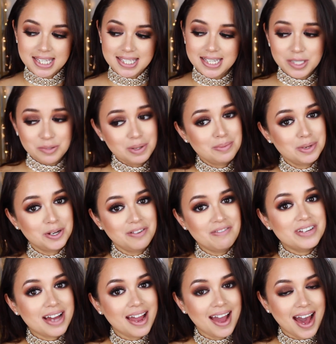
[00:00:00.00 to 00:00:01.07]
since we
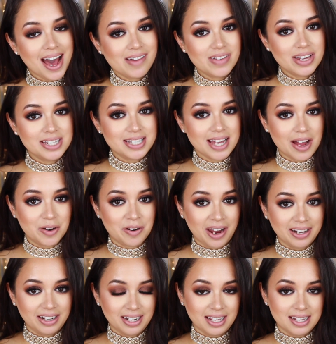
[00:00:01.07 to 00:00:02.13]
moved, I have
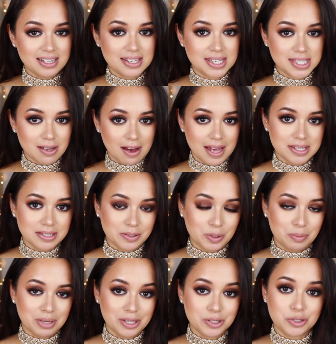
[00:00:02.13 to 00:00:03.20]
downgraded in the size a
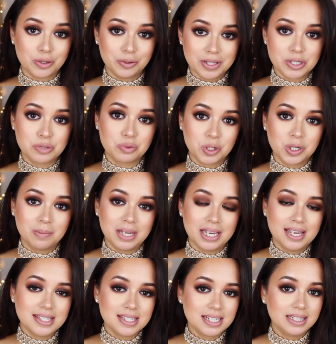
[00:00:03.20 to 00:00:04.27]
little bit. So this room
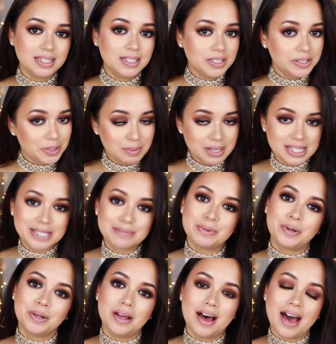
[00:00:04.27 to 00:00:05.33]
is a little bit
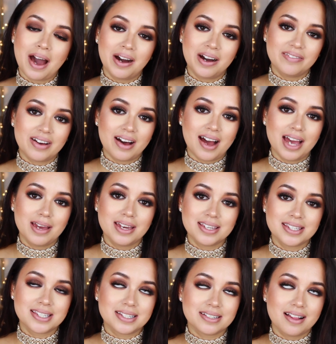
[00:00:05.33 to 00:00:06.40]
smaller, however,
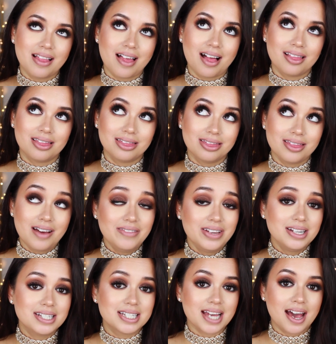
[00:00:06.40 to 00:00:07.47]
I still love
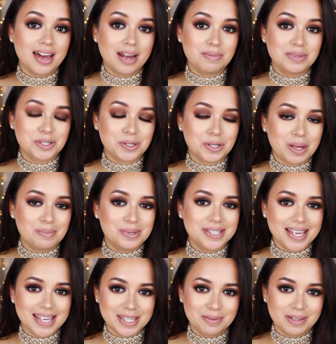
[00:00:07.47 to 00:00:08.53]
it and I'm still
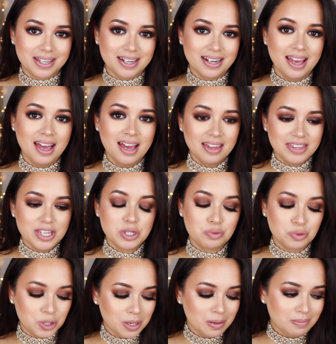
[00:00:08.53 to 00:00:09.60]
obsessed with it. This
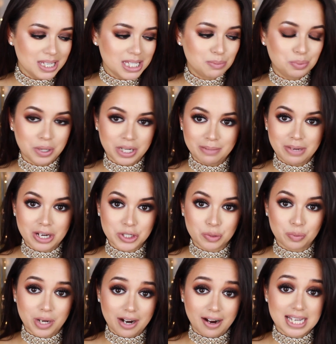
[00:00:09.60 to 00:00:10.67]
room is pretty
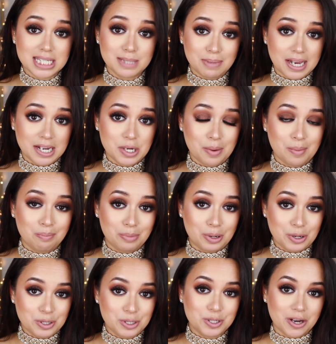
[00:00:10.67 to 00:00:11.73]
much where I spend
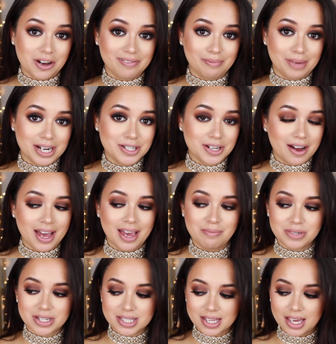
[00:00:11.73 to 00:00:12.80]
most of my
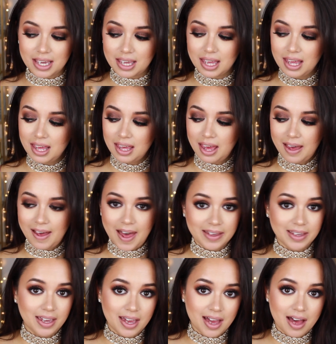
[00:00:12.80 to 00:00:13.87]
time, just like
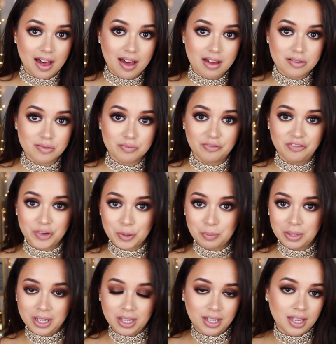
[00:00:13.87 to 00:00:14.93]
hanging out,
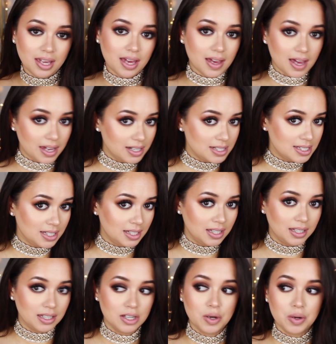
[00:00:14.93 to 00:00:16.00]
filming,
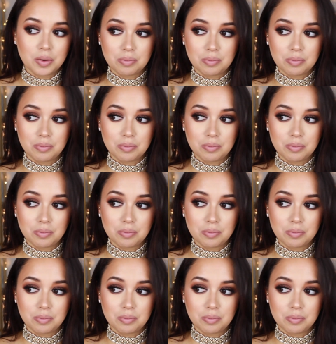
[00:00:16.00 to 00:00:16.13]
editing,